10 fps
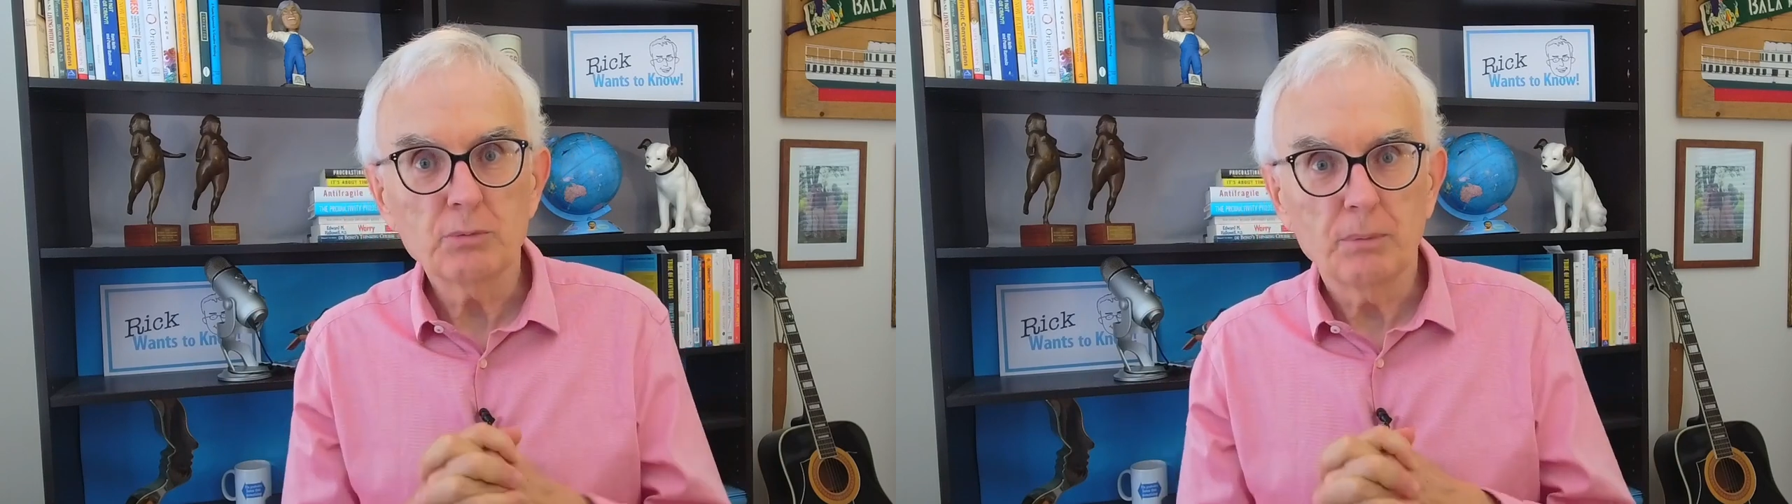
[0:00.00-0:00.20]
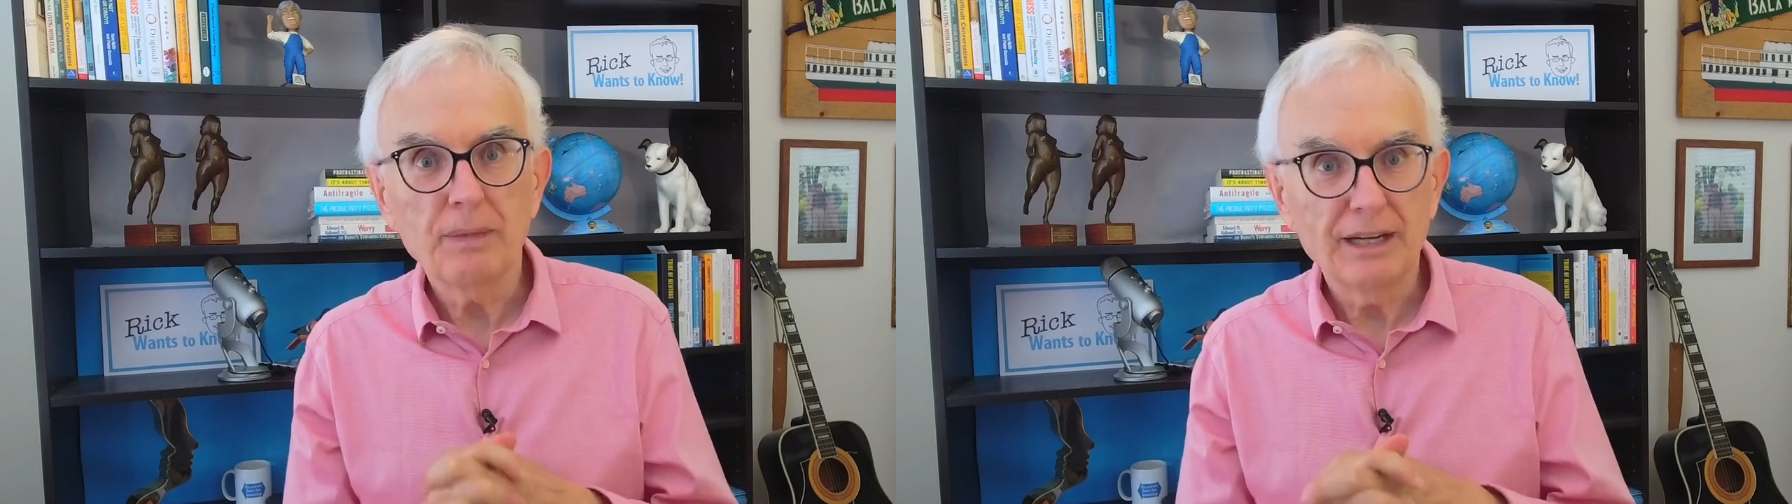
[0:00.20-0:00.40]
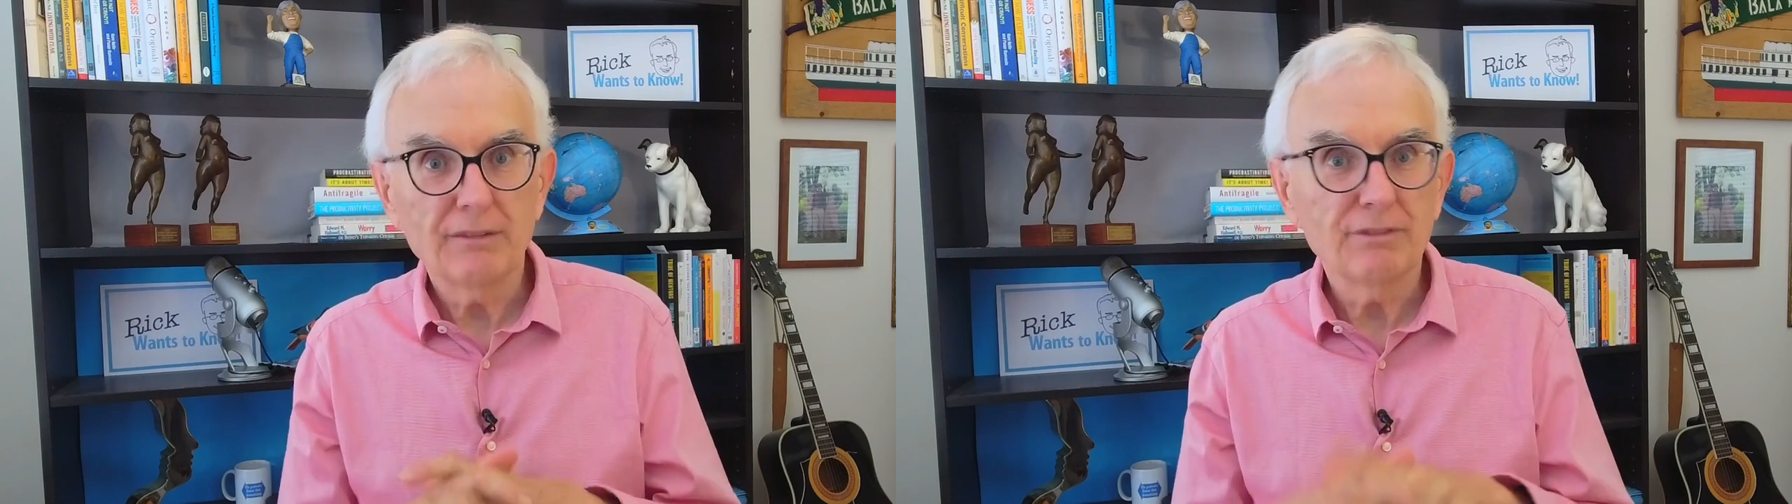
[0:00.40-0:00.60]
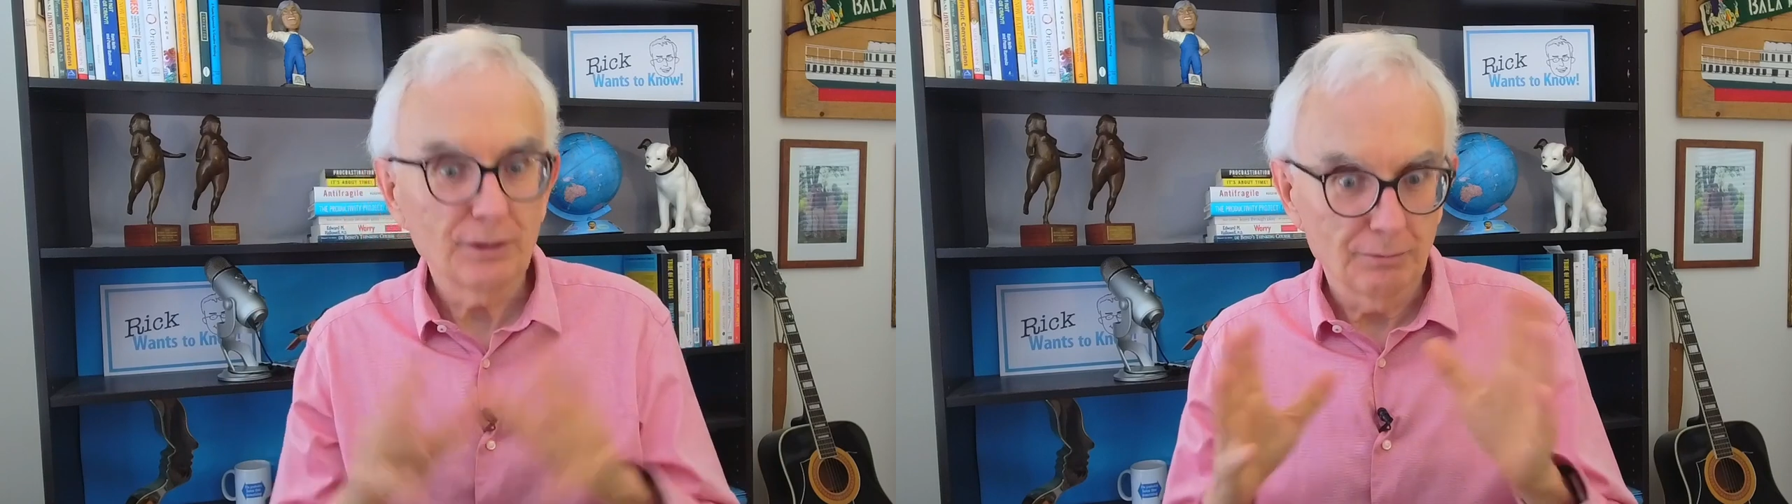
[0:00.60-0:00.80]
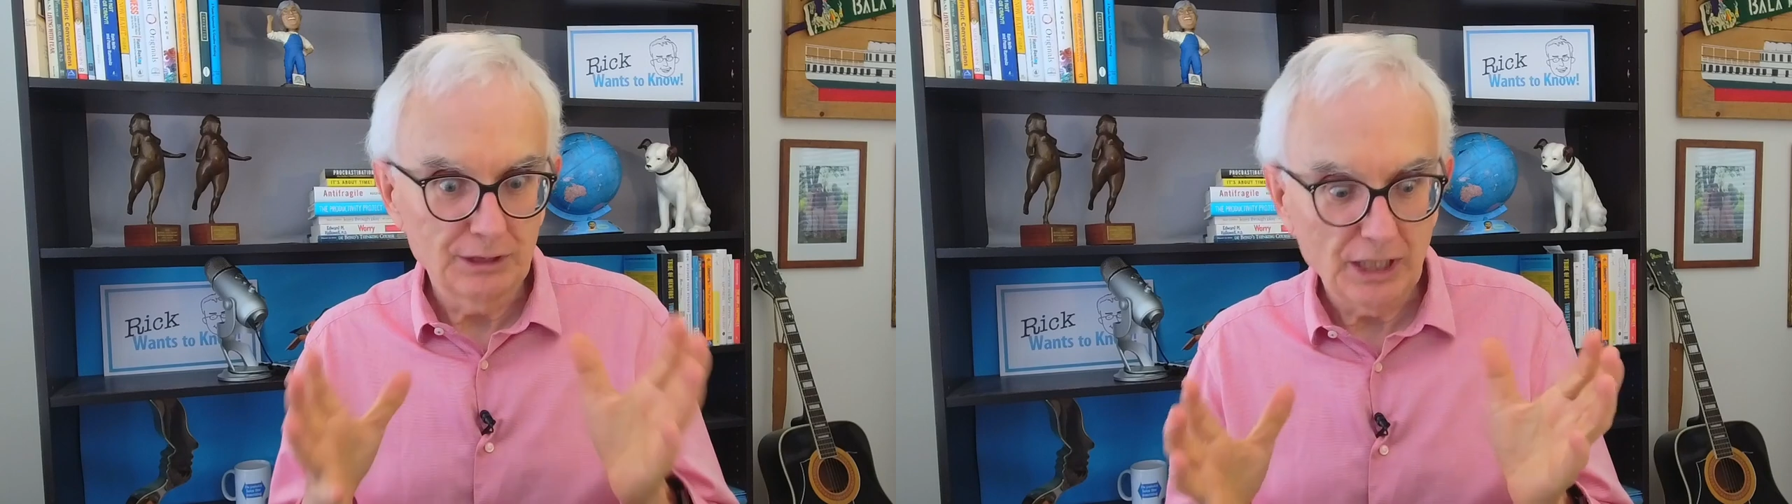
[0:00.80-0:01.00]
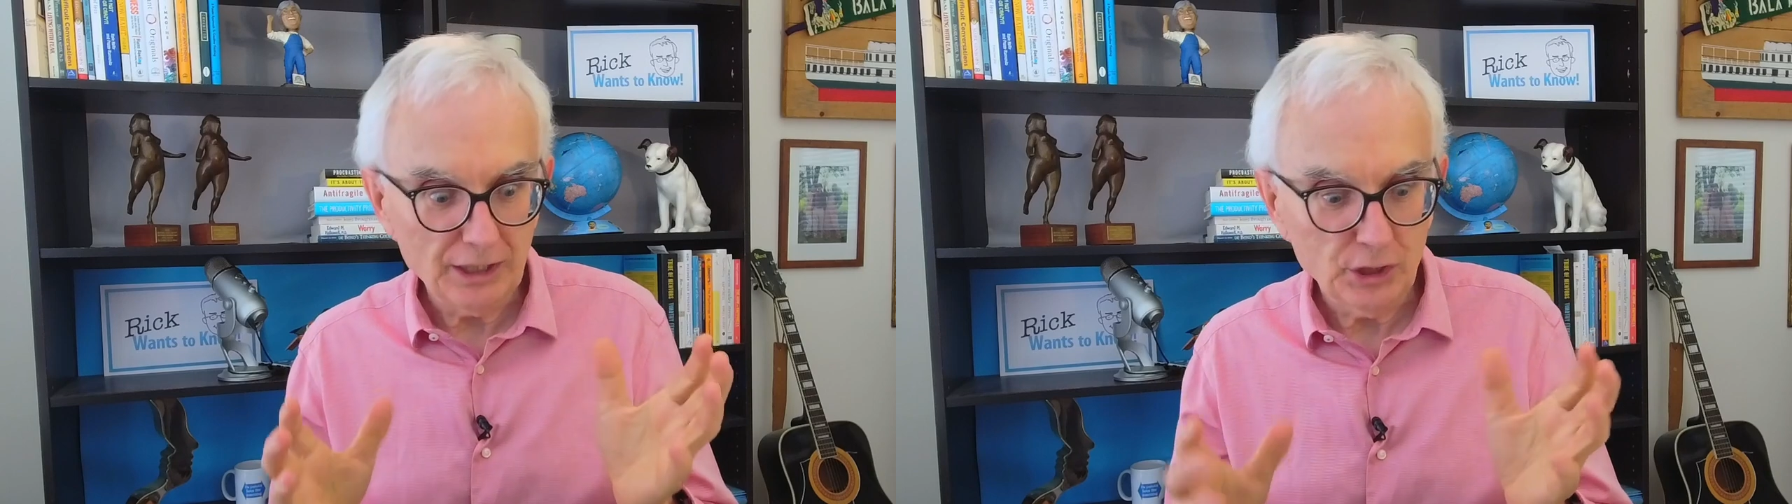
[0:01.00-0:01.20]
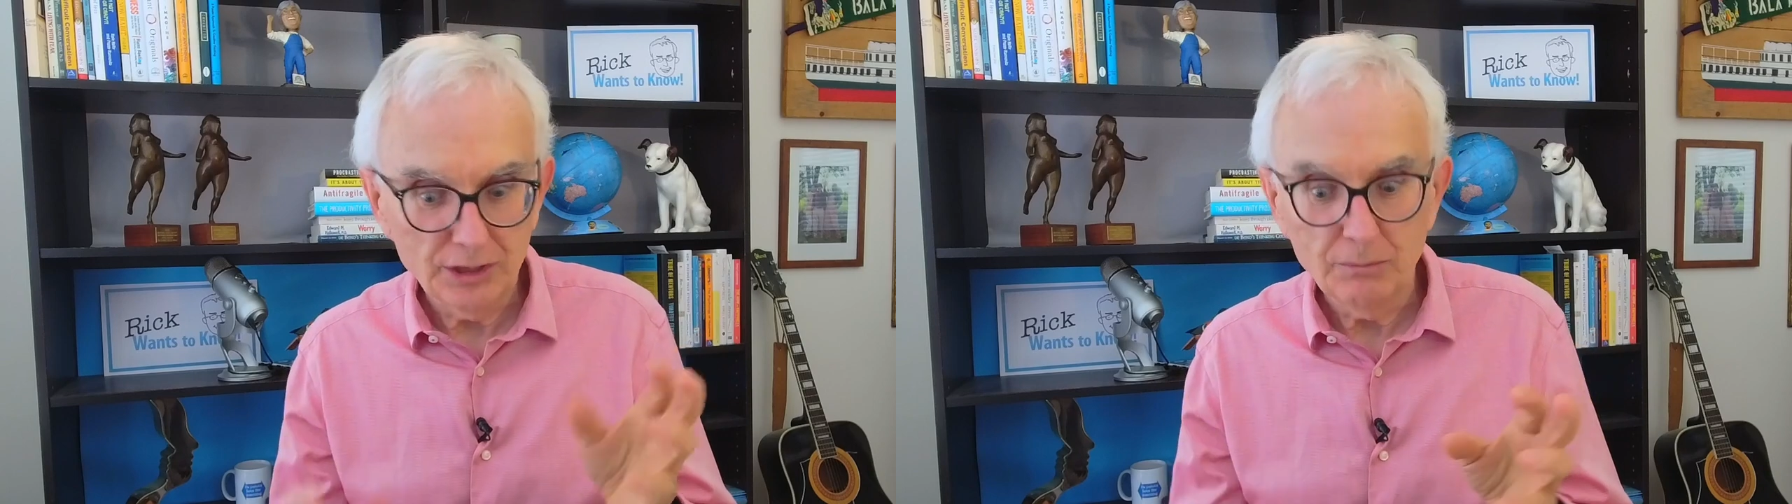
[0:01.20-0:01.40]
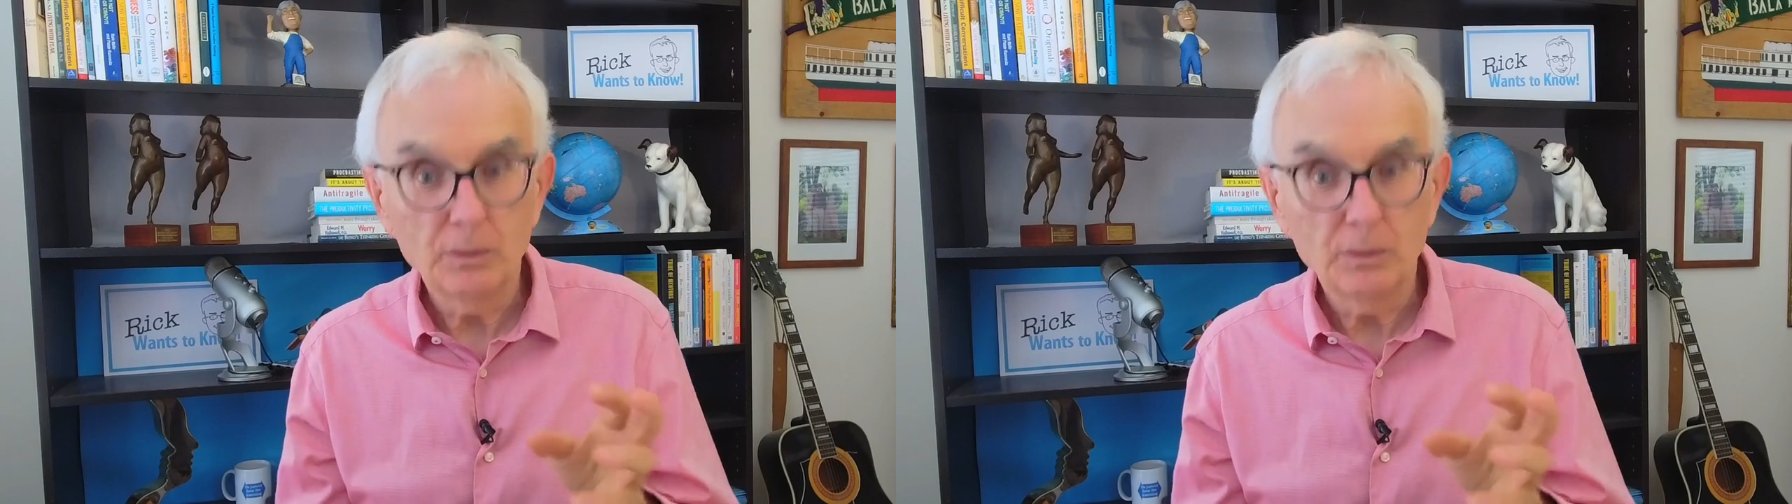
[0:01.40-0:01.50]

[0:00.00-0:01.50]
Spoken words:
prepared for the rejection,